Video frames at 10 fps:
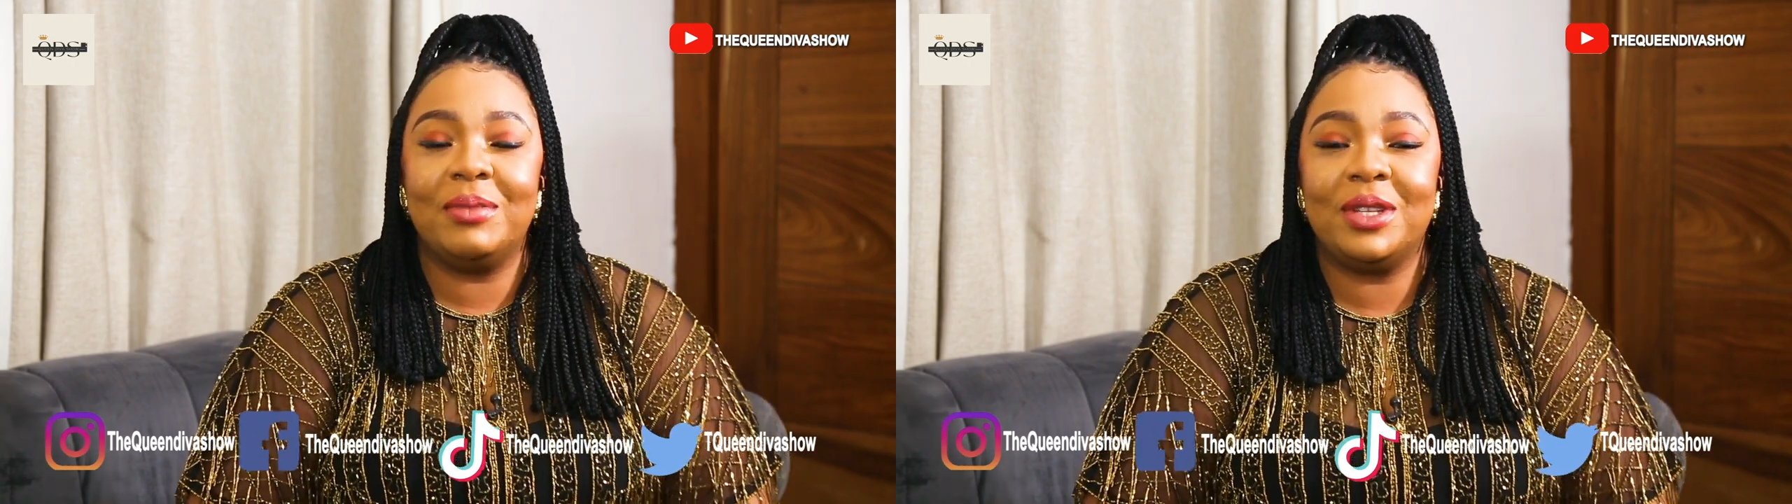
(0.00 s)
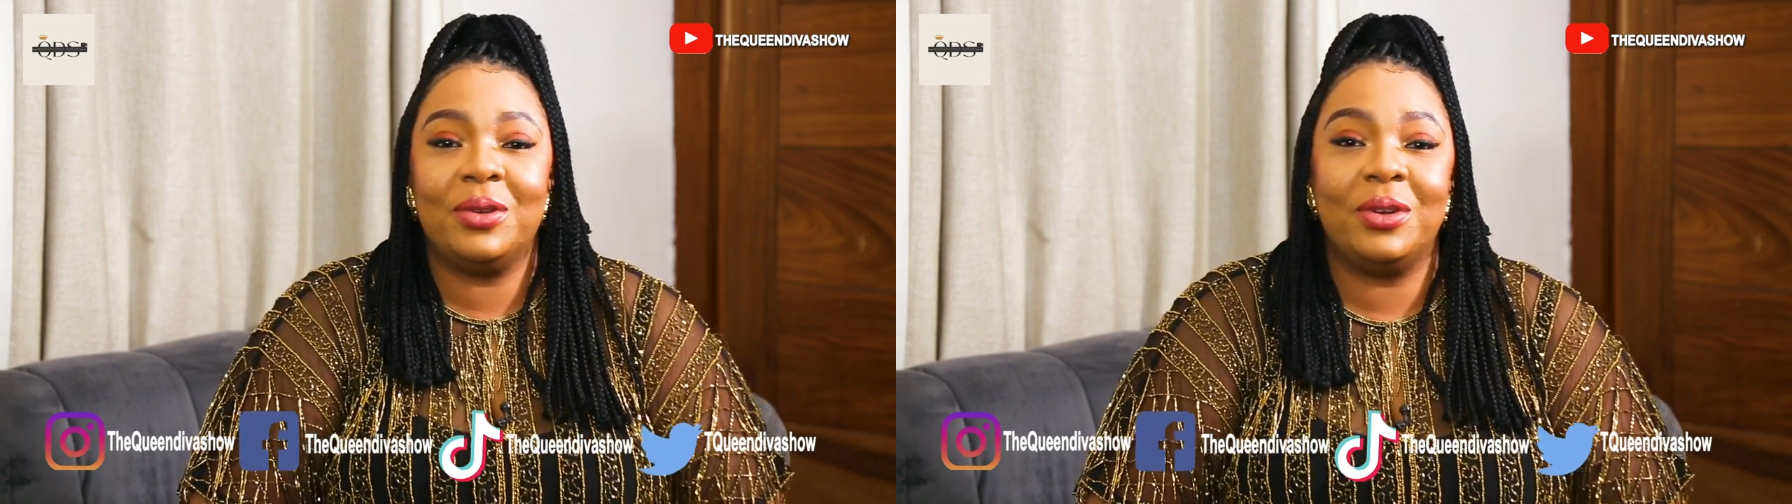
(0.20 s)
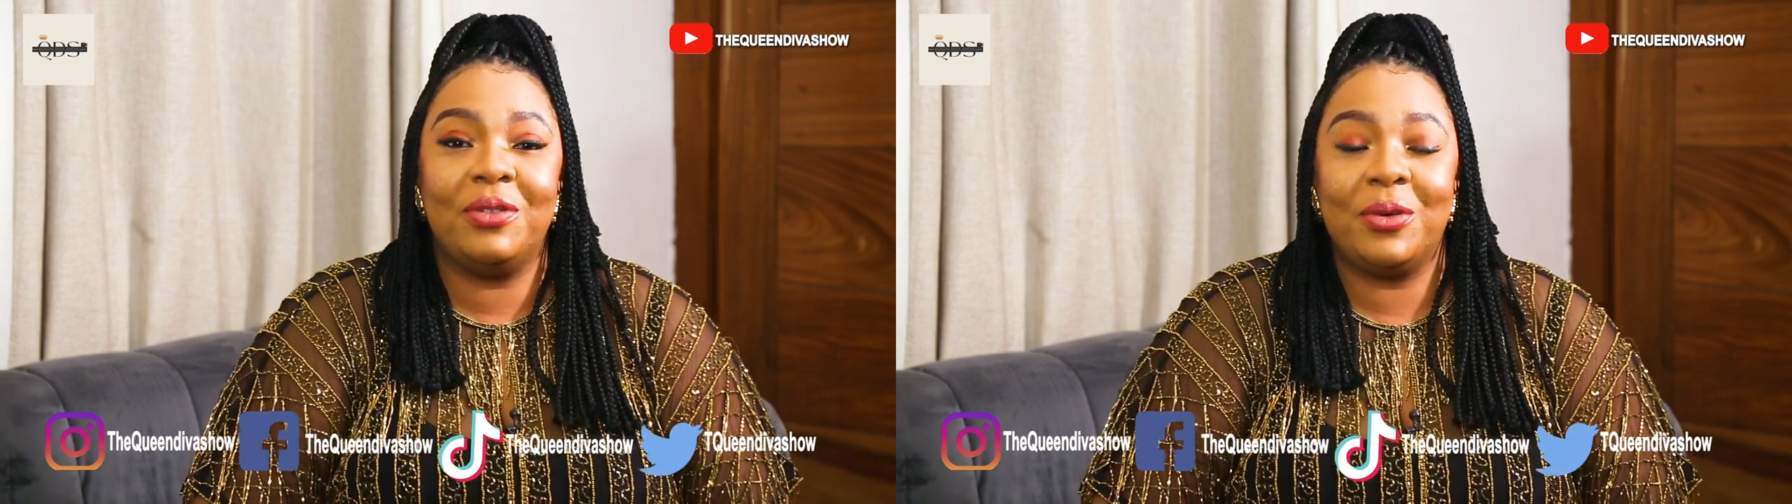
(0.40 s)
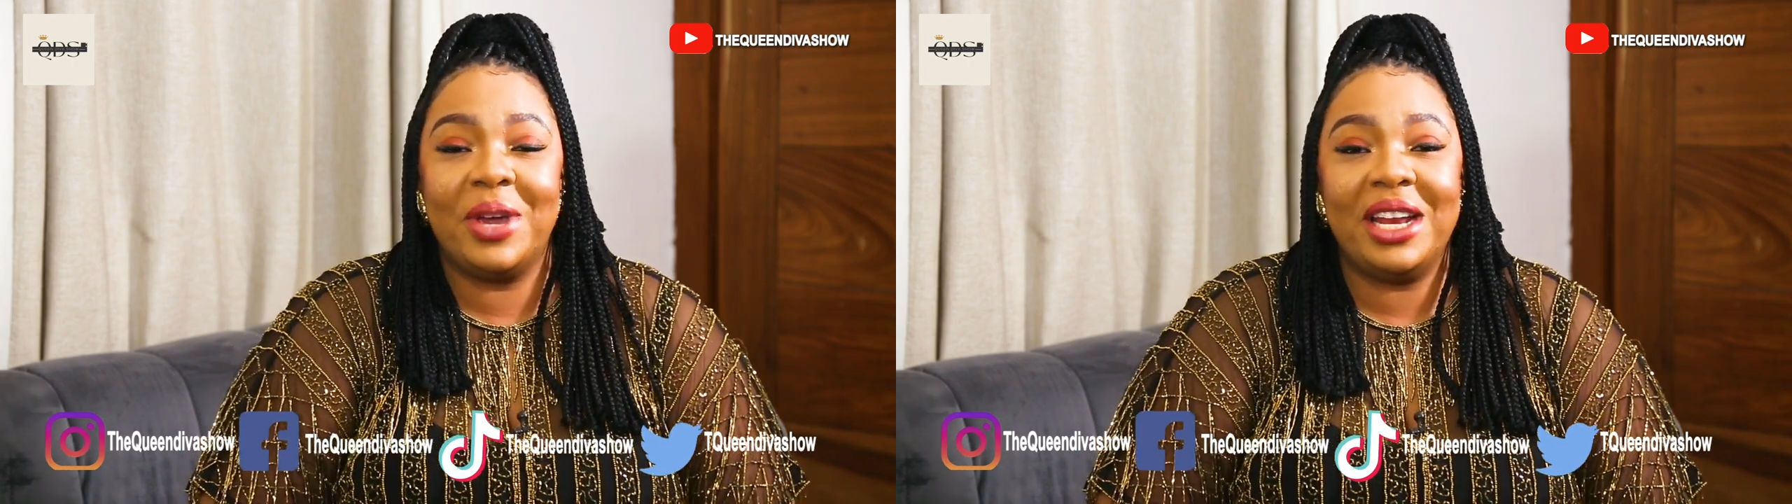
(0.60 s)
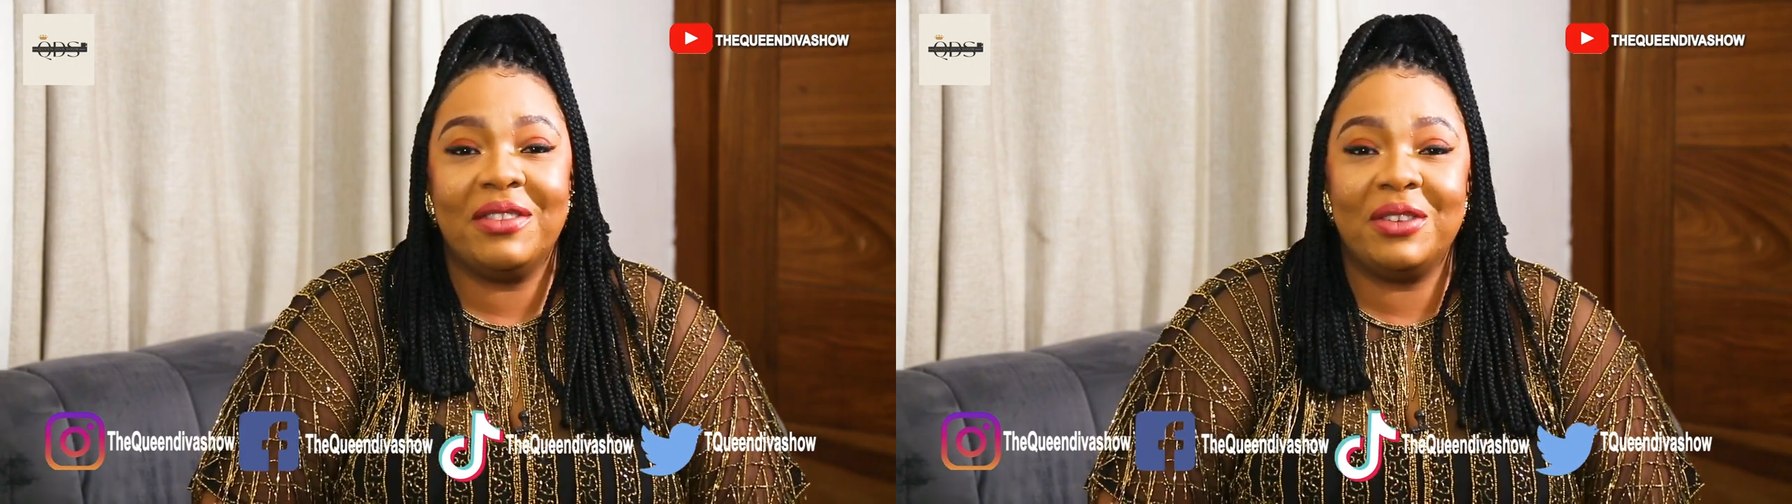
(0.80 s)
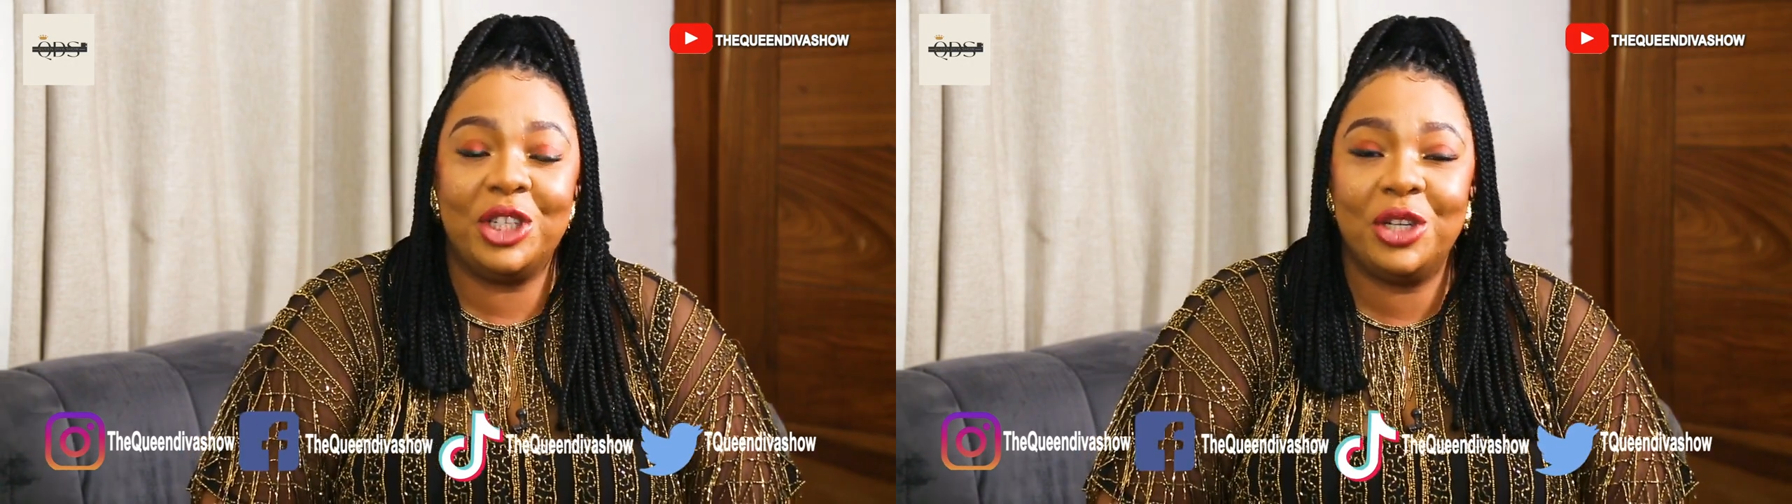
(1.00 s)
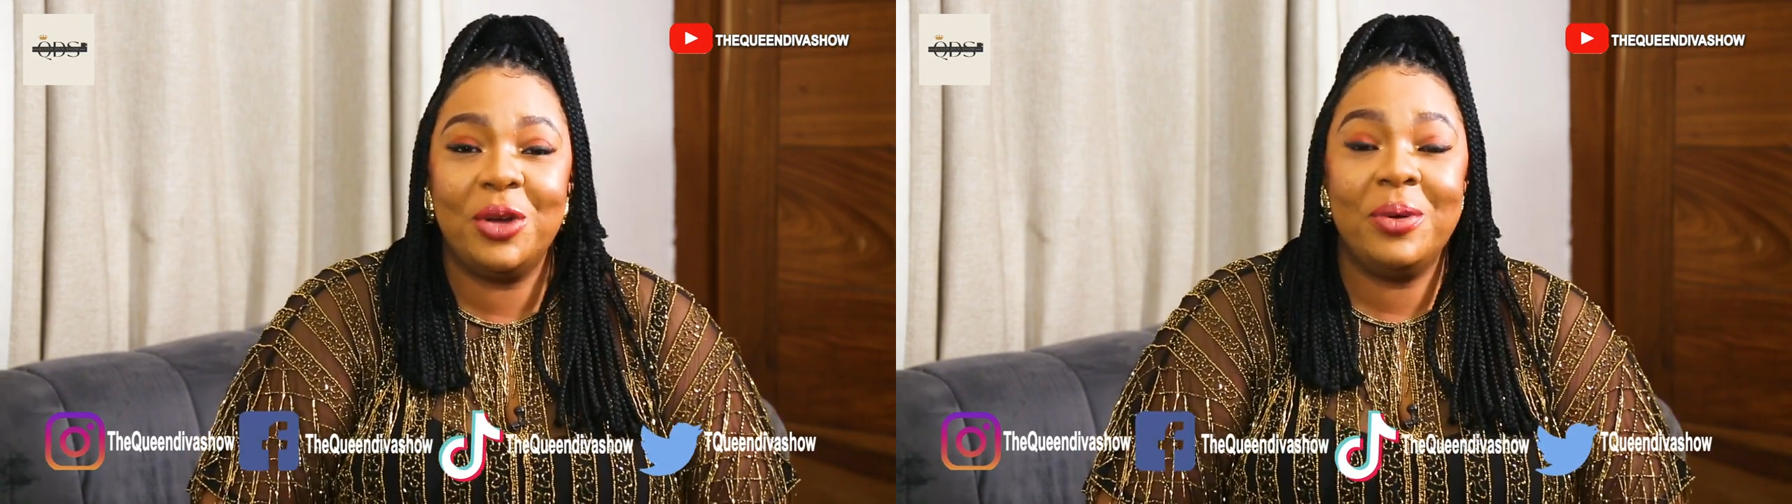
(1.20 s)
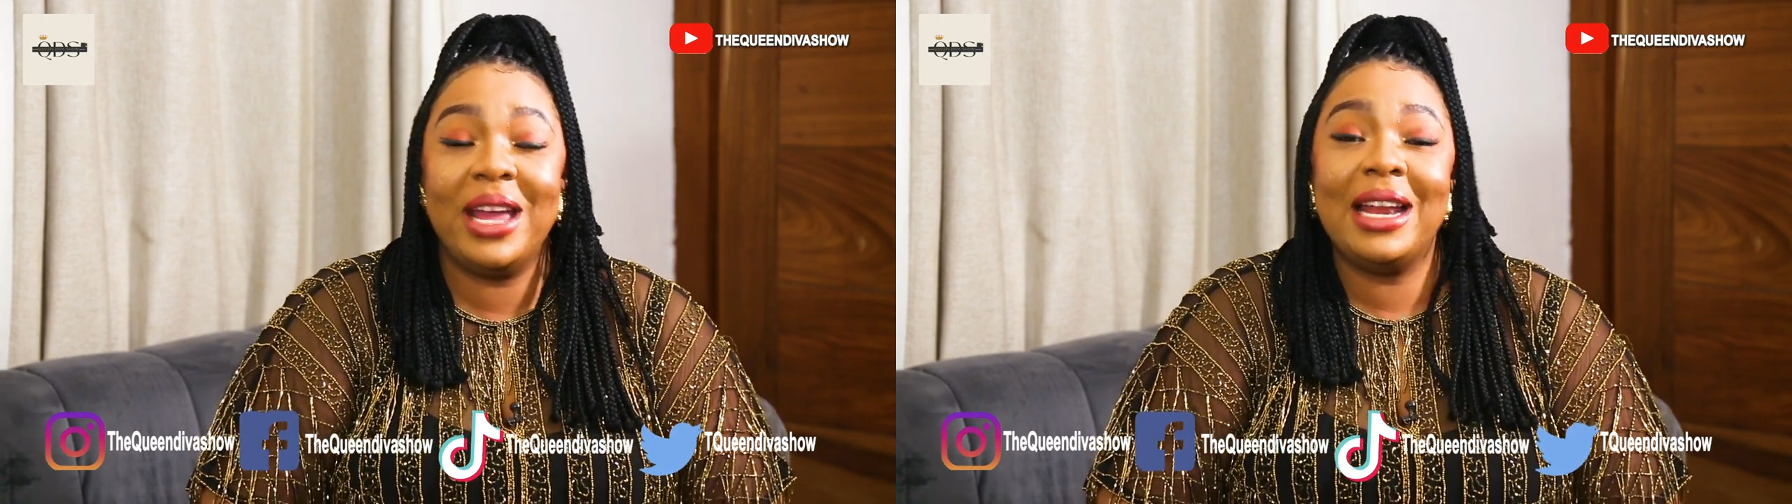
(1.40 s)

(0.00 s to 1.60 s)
episode of the Queen Diva Show,